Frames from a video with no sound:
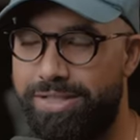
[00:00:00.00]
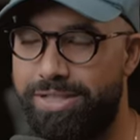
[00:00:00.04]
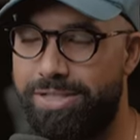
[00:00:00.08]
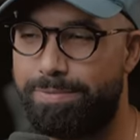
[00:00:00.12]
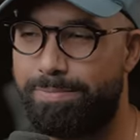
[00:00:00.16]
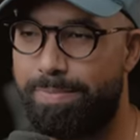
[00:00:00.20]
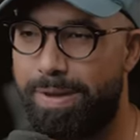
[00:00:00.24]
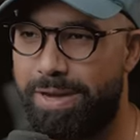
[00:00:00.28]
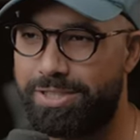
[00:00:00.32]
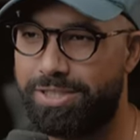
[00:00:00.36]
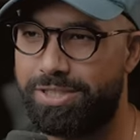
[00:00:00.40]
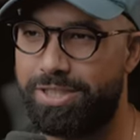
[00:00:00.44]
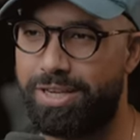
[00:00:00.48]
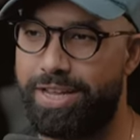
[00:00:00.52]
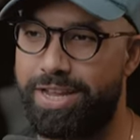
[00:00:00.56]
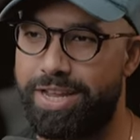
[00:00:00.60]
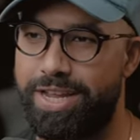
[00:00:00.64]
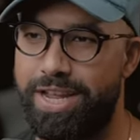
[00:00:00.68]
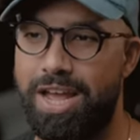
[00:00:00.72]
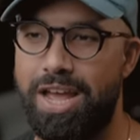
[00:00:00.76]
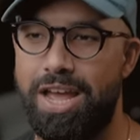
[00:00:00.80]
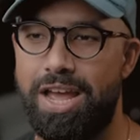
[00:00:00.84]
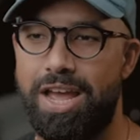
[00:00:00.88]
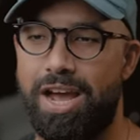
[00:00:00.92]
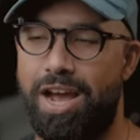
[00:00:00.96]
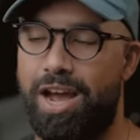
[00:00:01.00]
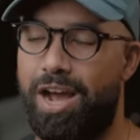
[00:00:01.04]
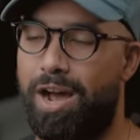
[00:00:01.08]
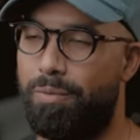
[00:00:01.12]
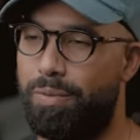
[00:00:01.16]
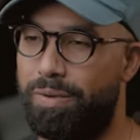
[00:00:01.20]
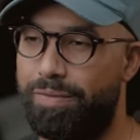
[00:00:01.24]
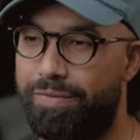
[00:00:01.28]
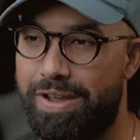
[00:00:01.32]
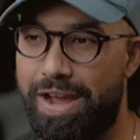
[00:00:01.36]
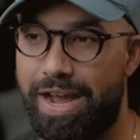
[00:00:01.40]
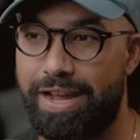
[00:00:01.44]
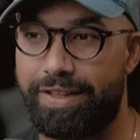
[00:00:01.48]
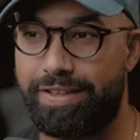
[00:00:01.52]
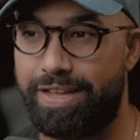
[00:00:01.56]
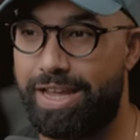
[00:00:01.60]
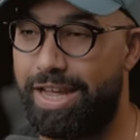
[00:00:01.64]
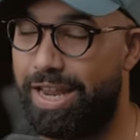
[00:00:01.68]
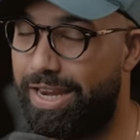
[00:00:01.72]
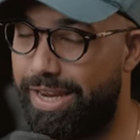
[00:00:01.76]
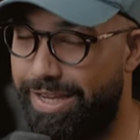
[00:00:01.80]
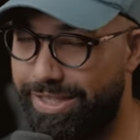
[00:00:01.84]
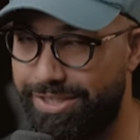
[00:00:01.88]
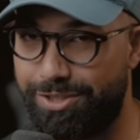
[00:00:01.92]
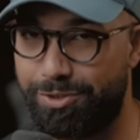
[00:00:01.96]
especially uh, we've got
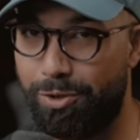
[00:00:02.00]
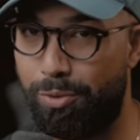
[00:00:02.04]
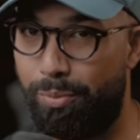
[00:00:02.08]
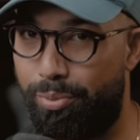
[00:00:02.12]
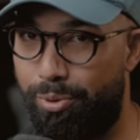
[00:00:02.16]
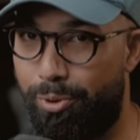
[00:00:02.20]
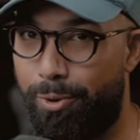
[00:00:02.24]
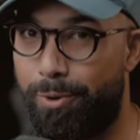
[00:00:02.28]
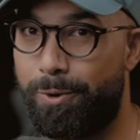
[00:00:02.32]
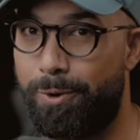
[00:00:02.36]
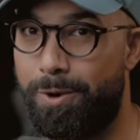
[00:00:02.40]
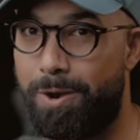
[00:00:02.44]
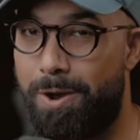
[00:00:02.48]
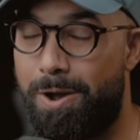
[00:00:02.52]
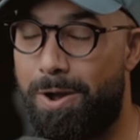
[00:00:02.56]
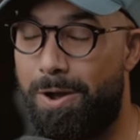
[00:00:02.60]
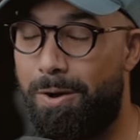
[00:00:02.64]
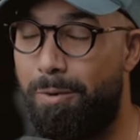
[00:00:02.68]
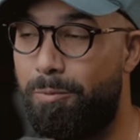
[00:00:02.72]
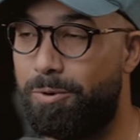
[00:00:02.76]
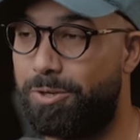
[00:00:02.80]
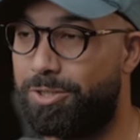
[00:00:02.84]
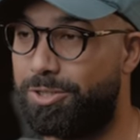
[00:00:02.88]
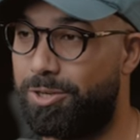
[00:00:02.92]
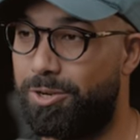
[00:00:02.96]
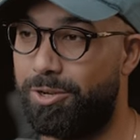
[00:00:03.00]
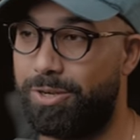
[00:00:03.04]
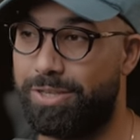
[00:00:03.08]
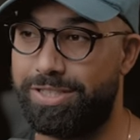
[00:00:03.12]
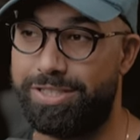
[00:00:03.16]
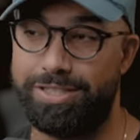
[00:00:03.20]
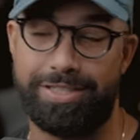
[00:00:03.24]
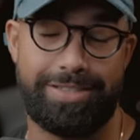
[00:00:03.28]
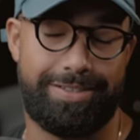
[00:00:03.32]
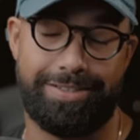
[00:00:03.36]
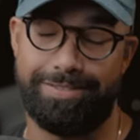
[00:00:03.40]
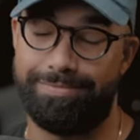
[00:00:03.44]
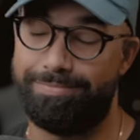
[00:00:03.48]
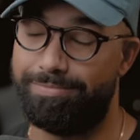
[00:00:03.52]
Callisto Protocol, which looks